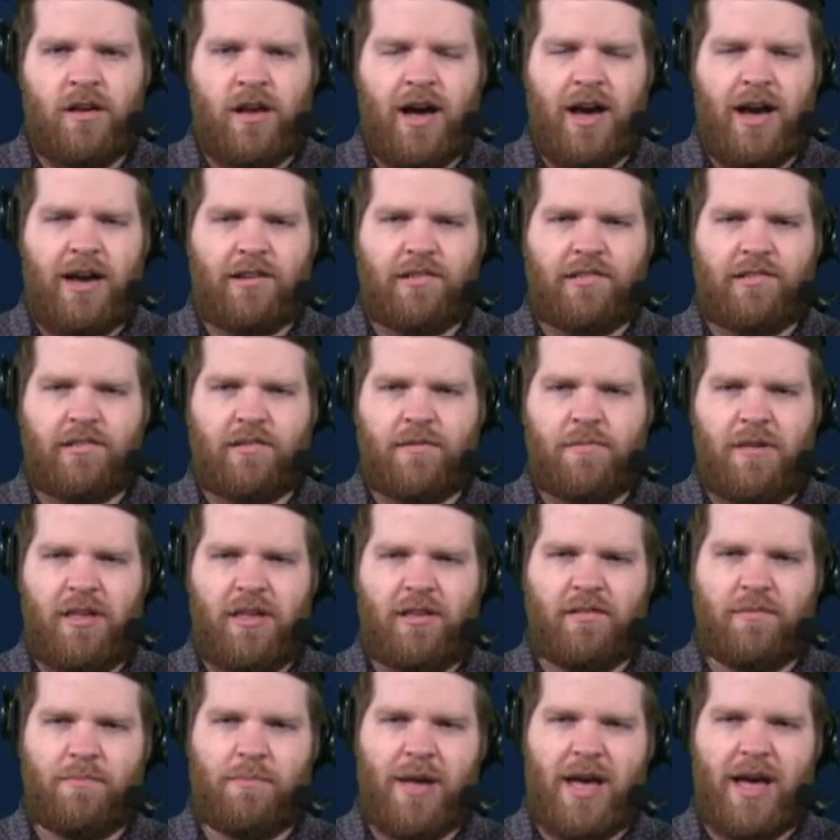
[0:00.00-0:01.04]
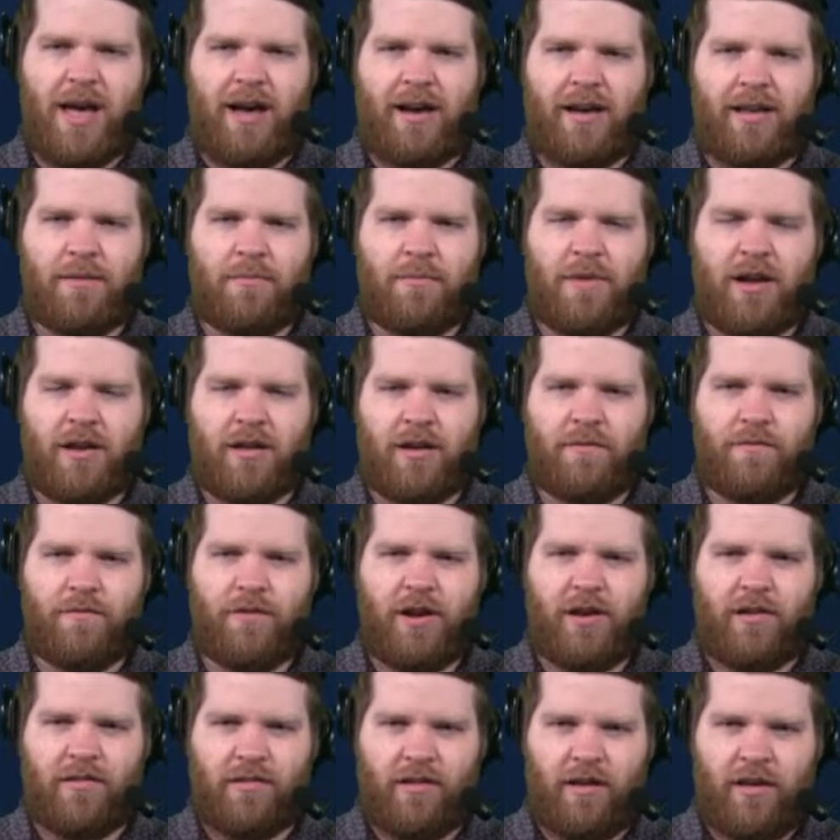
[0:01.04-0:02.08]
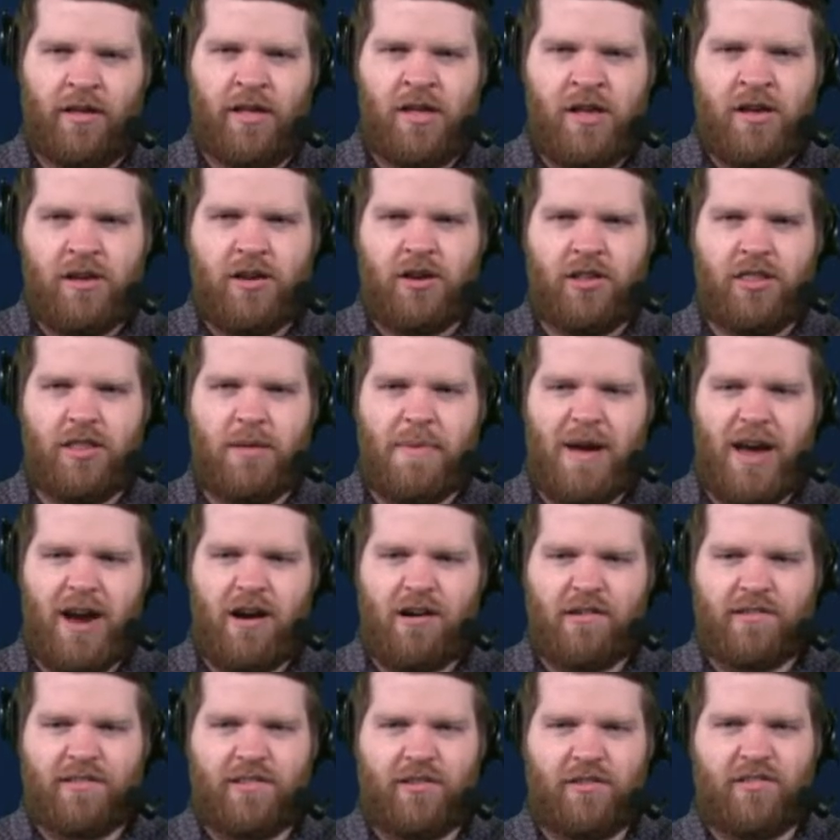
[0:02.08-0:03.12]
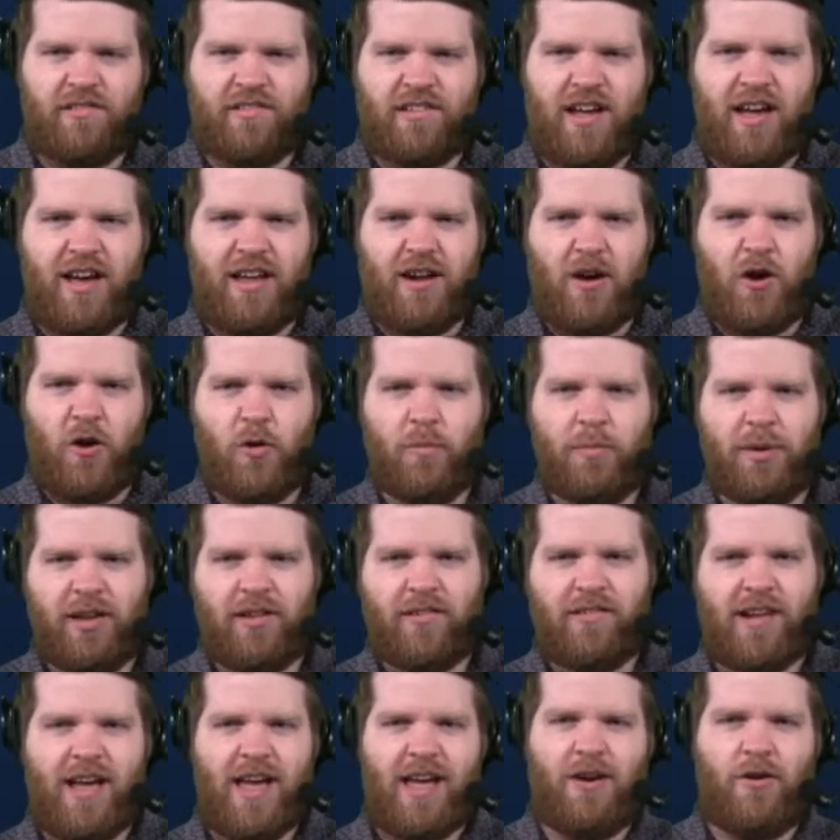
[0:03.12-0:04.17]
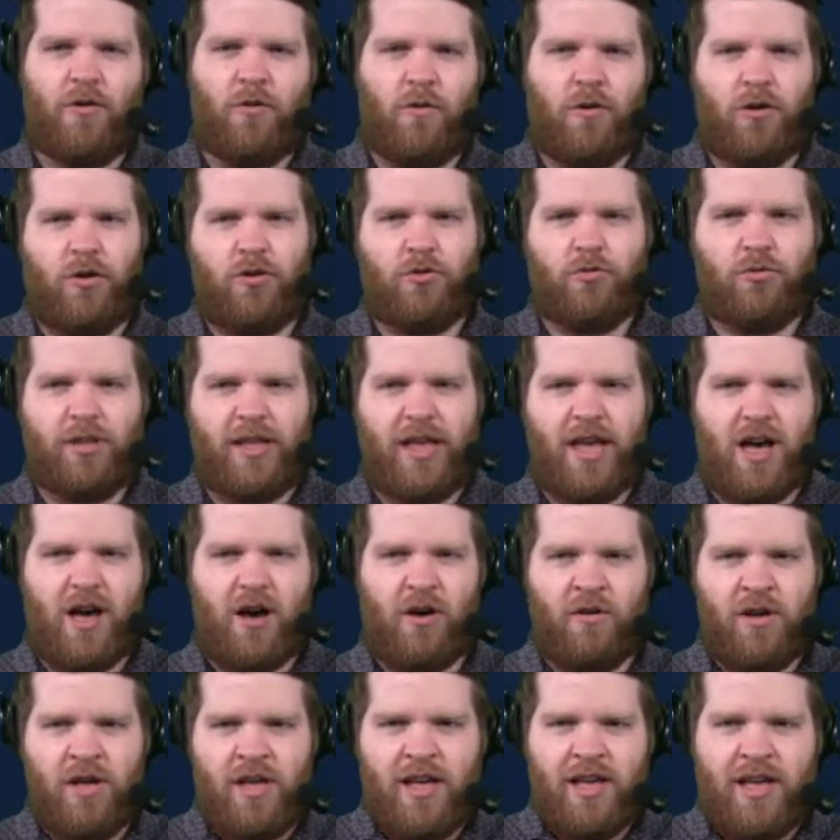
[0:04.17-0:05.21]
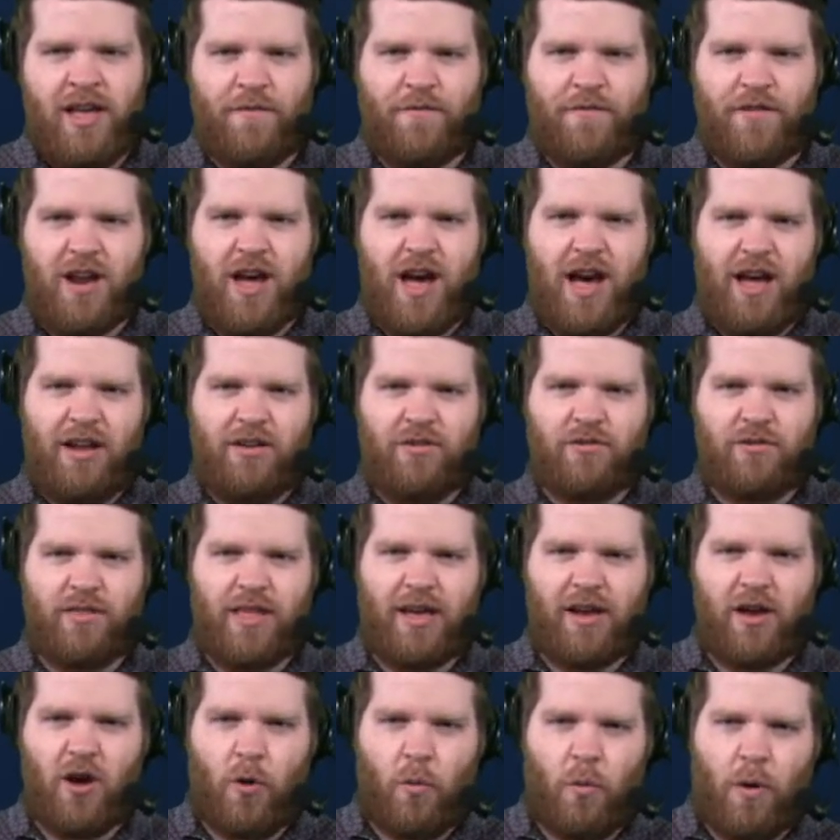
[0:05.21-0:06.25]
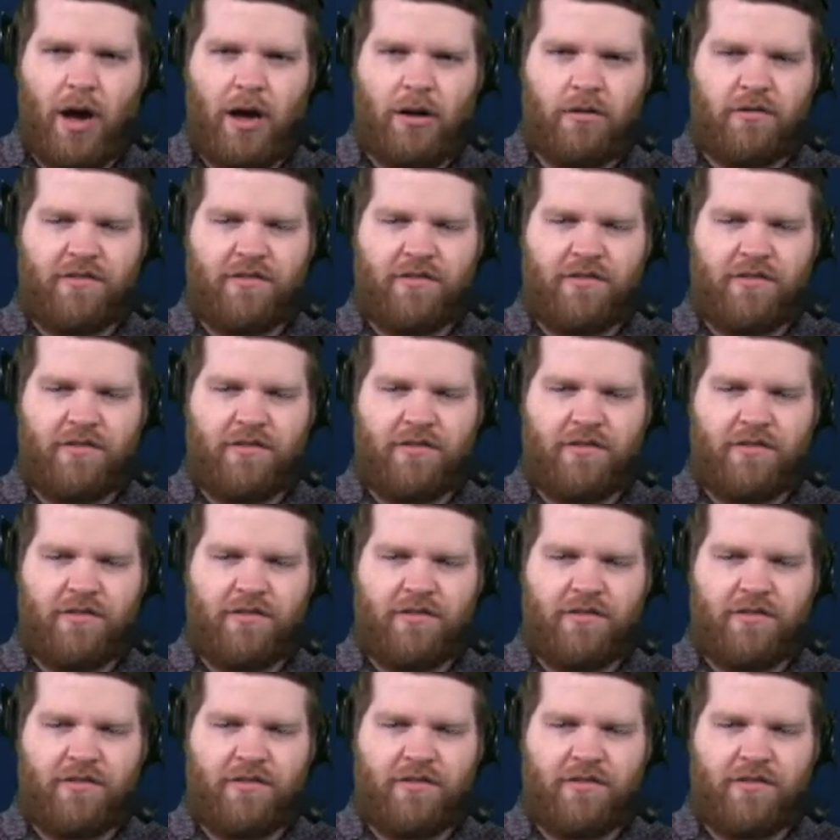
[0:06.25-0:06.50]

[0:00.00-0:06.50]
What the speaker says: Ice is back. I'm not going to finish it. Could the Bears still sign OBJ or Julio? If not, do they go wide